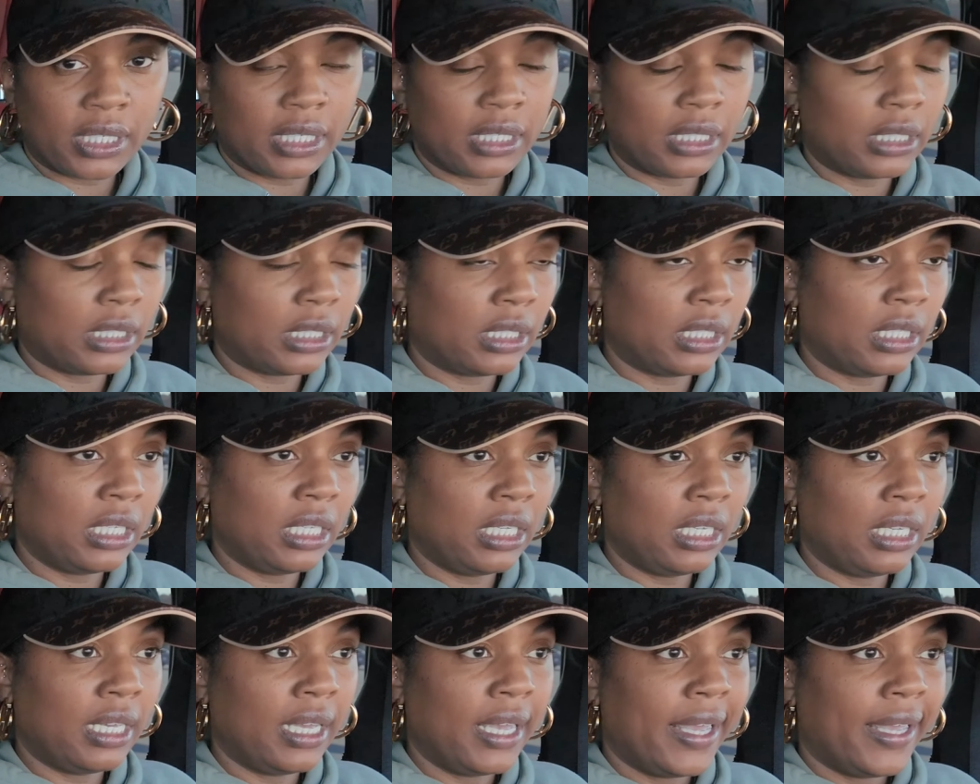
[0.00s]
and
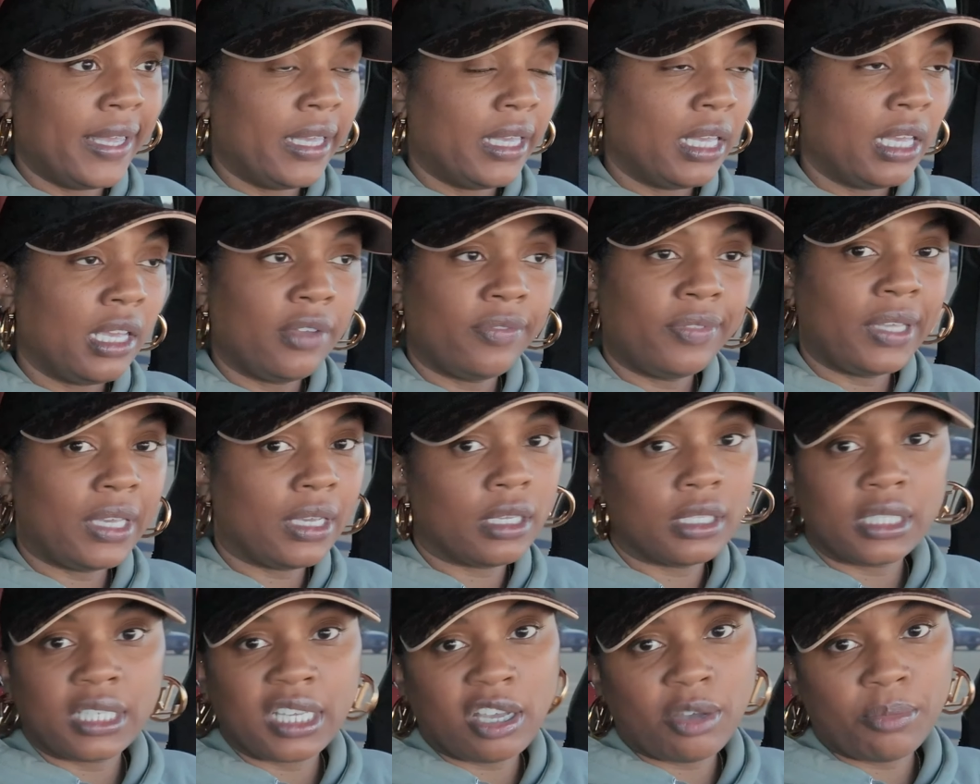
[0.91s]
see if they can
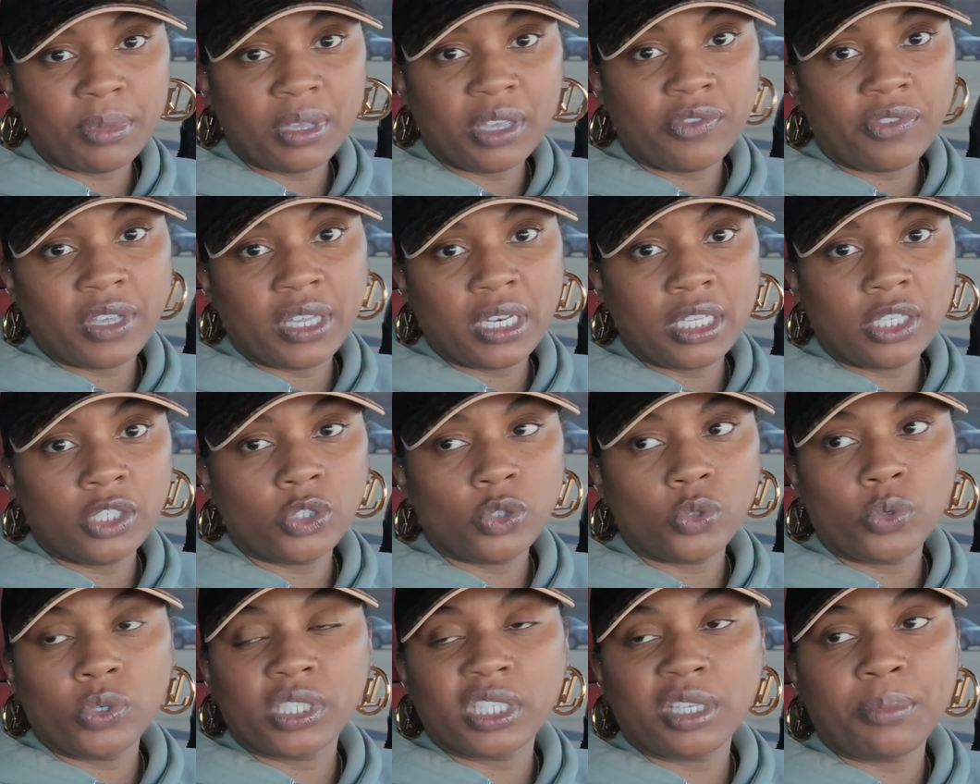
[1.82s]
tell me if any
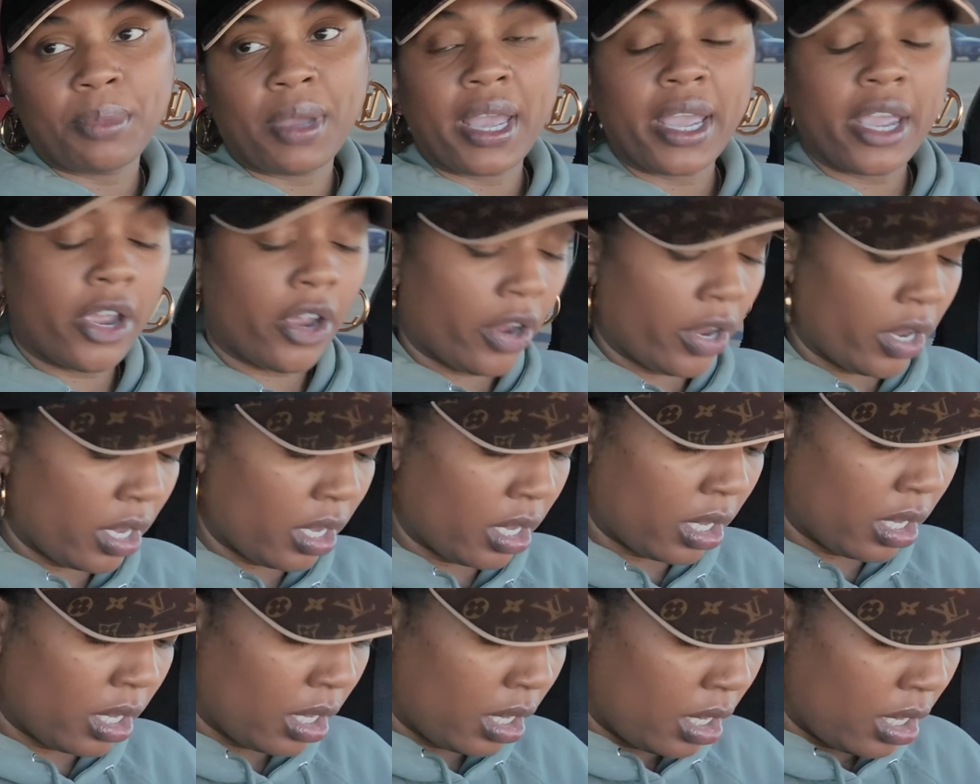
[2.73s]
stores in my
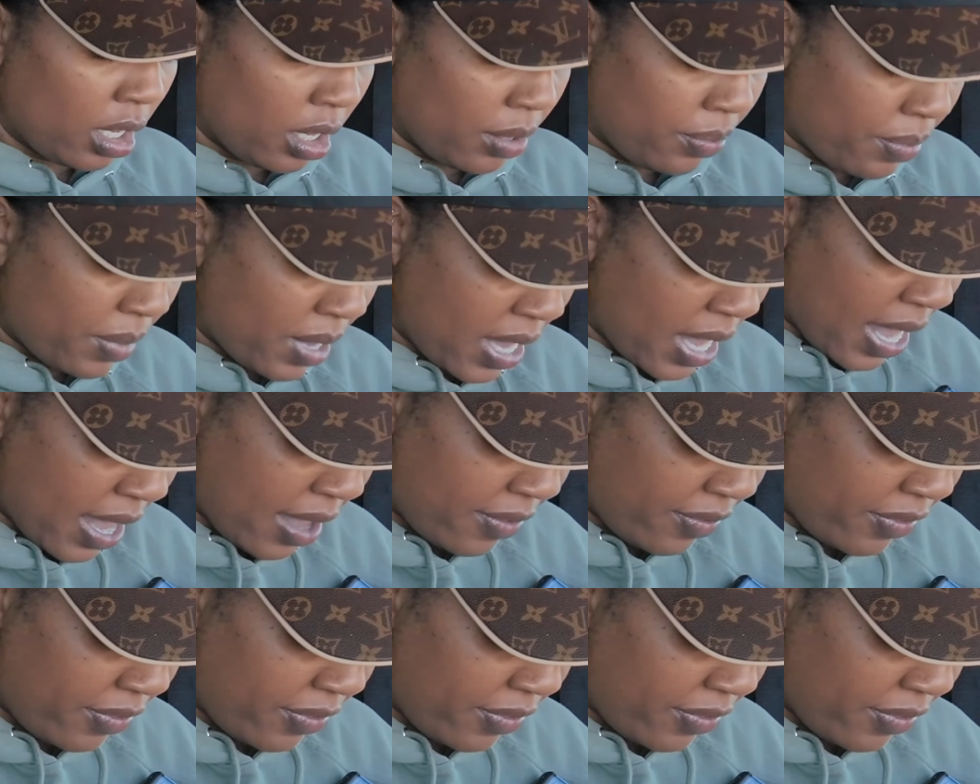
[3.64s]
area may have